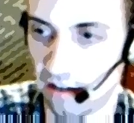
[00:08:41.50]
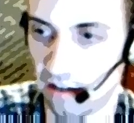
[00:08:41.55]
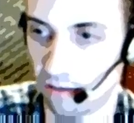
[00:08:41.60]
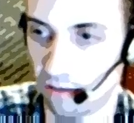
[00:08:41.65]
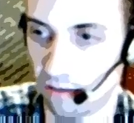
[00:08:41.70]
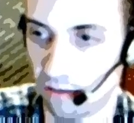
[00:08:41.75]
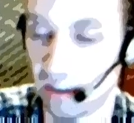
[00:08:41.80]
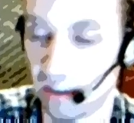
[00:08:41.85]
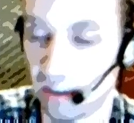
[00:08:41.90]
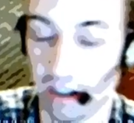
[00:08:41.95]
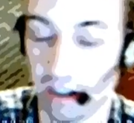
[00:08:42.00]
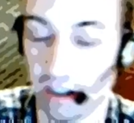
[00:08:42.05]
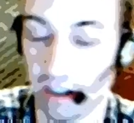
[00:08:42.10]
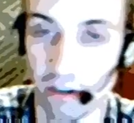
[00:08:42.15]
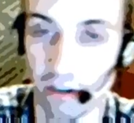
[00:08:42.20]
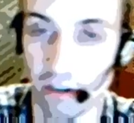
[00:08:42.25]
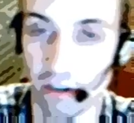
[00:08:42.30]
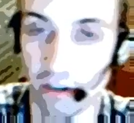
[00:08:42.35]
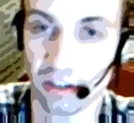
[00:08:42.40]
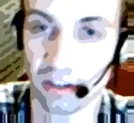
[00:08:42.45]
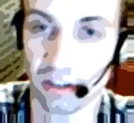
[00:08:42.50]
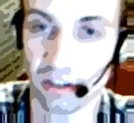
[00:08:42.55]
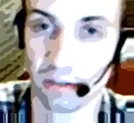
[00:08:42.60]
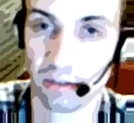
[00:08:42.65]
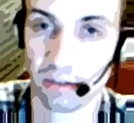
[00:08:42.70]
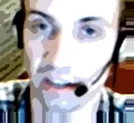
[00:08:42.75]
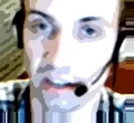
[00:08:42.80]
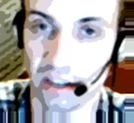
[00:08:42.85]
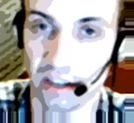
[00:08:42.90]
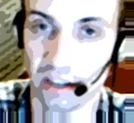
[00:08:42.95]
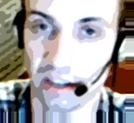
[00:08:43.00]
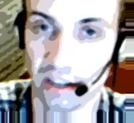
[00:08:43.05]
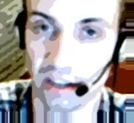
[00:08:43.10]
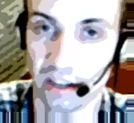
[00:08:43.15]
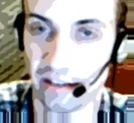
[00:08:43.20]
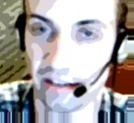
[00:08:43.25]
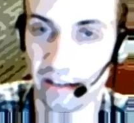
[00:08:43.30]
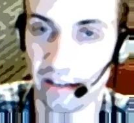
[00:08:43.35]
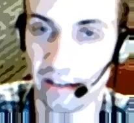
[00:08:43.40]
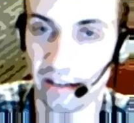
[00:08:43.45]
really at all to get what they got.
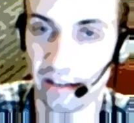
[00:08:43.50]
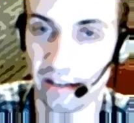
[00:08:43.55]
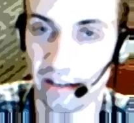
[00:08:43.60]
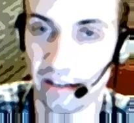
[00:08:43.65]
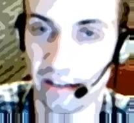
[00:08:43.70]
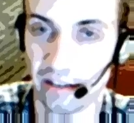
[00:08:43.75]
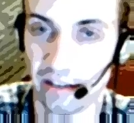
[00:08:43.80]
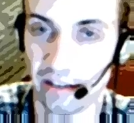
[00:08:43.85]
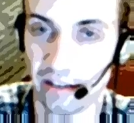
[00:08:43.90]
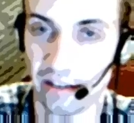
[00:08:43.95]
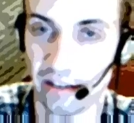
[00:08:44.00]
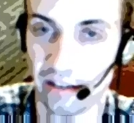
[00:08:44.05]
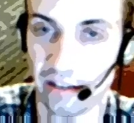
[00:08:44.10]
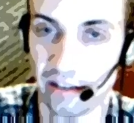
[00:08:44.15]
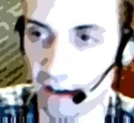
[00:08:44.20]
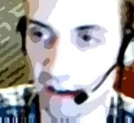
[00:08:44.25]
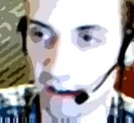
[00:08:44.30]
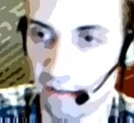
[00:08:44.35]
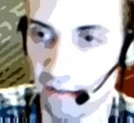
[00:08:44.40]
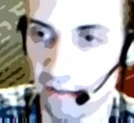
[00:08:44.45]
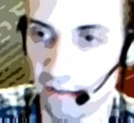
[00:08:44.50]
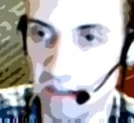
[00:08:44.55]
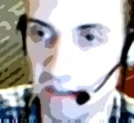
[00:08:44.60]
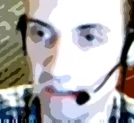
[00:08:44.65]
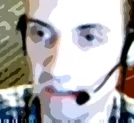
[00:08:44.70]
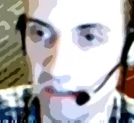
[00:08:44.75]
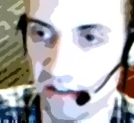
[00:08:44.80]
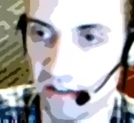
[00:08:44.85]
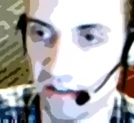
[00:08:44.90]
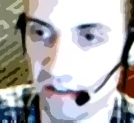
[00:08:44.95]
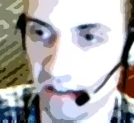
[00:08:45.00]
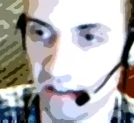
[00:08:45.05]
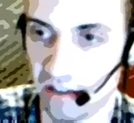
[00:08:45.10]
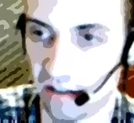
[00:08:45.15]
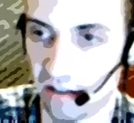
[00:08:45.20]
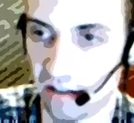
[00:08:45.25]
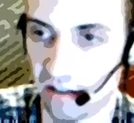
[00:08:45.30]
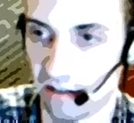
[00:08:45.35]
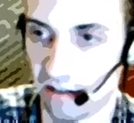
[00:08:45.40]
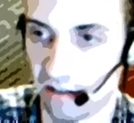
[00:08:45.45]
It was confirmation that
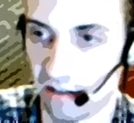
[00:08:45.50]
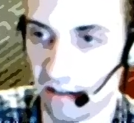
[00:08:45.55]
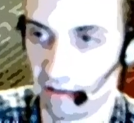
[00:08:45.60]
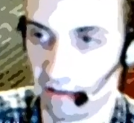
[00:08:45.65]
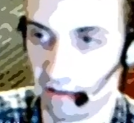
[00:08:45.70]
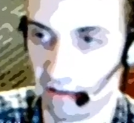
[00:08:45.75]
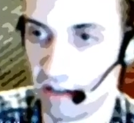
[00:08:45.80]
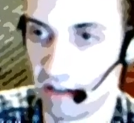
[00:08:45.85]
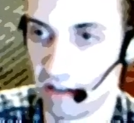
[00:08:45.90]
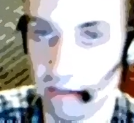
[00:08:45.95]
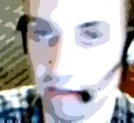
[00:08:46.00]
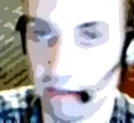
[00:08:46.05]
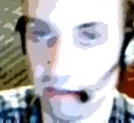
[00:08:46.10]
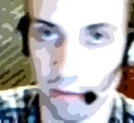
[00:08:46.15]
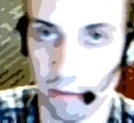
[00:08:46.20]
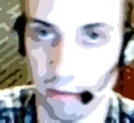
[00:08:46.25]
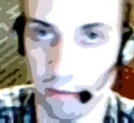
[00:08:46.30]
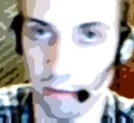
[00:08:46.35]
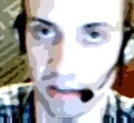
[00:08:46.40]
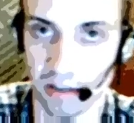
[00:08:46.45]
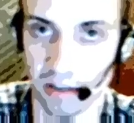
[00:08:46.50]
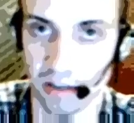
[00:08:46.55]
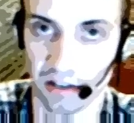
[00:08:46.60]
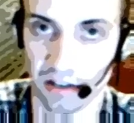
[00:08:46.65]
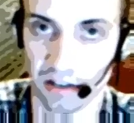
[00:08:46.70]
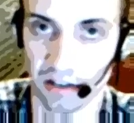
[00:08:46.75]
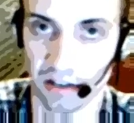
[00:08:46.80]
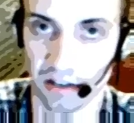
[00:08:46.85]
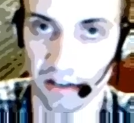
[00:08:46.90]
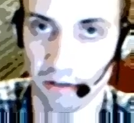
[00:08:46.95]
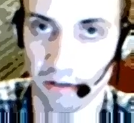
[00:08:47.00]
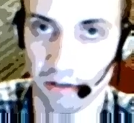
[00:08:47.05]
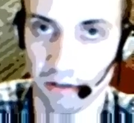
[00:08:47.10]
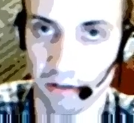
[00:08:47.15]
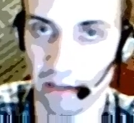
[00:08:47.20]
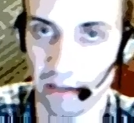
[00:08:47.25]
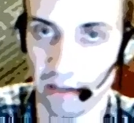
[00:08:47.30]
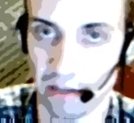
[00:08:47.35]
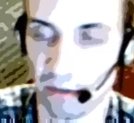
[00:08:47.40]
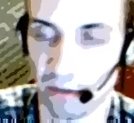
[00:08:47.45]
these people were telling the truth
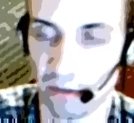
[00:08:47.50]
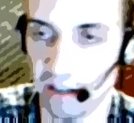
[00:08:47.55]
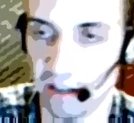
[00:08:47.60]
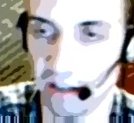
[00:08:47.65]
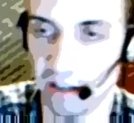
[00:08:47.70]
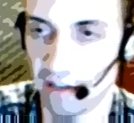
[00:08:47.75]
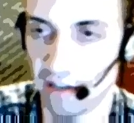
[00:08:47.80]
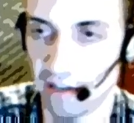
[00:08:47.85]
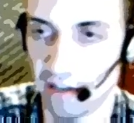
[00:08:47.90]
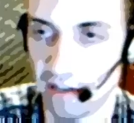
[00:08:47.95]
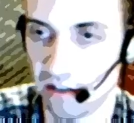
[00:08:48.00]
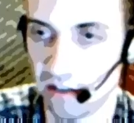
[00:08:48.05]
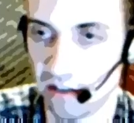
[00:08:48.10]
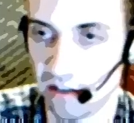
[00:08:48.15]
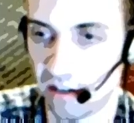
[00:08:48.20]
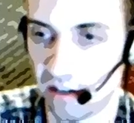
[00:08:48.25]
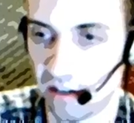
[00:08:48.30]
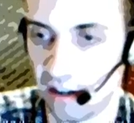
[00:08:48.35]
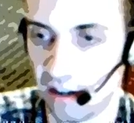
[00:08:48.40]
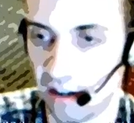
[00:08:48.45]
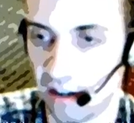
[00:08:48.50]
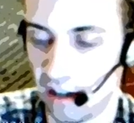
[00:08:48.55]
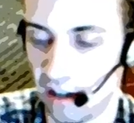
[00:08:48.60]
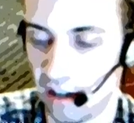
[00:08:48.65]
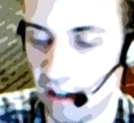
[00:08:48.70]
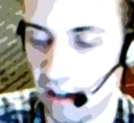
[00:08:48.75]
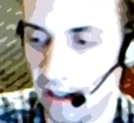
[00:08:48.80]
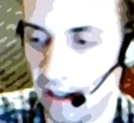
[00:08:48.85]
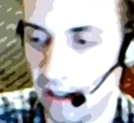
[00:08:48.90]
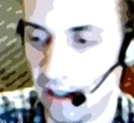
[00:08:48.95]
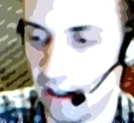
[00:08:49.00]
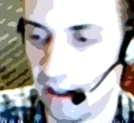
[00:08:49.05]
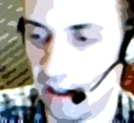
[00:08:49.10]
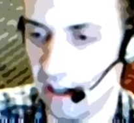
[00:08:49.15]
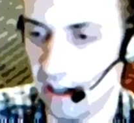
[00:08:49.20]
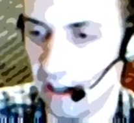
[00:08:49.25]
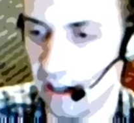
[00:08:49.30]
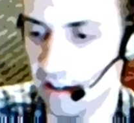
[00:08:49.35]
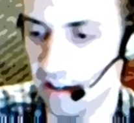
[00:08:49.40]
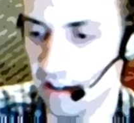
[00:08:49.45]
about the way they felt.
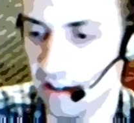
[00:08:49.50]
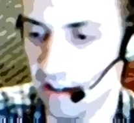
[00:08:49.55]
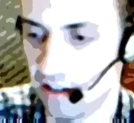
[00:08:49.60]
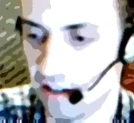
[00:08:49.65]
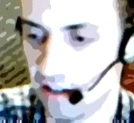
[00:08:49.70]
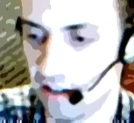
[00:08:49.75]
And